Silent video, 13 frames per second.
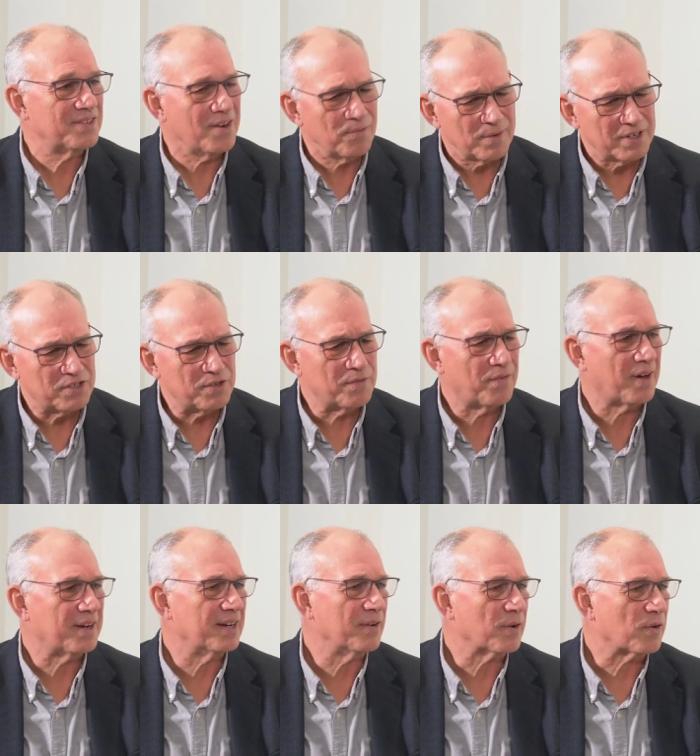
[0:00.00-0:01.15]
Generally, do you
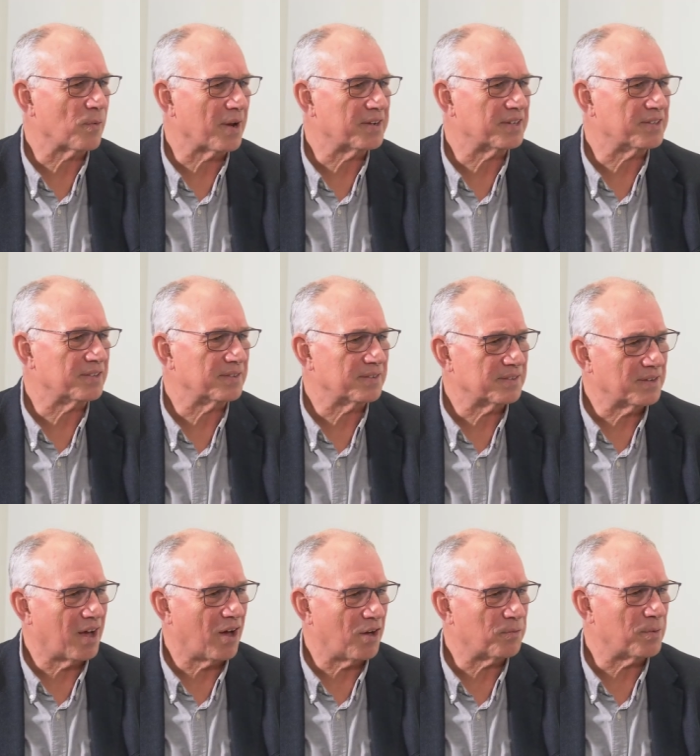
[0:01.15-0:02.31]
find lyric writing
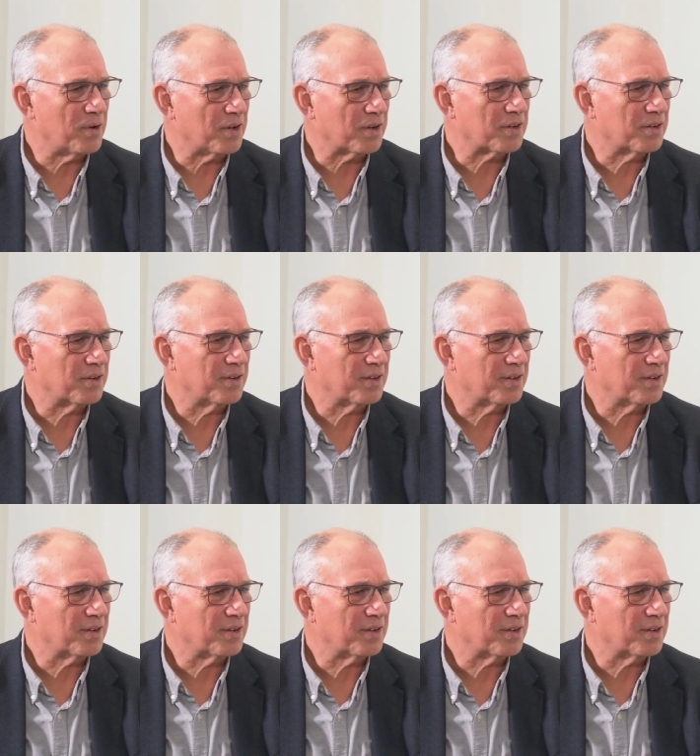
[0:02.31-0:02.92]
hard work?